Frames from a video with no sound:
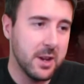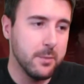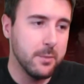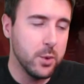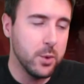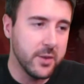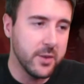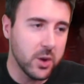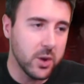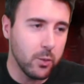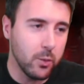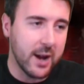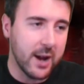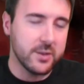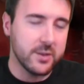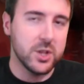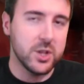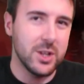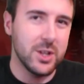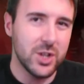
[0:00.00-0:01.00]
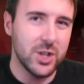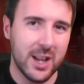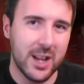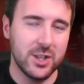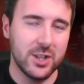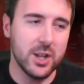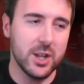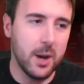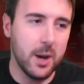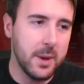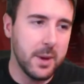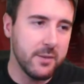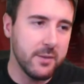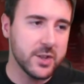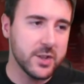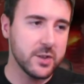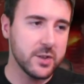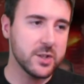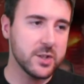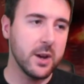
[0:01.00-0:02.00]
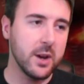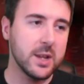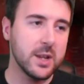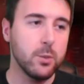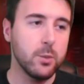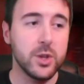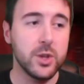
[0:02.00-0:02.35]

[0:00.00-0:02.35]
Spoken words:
a bit of moving around, you can change that up ever so slightly.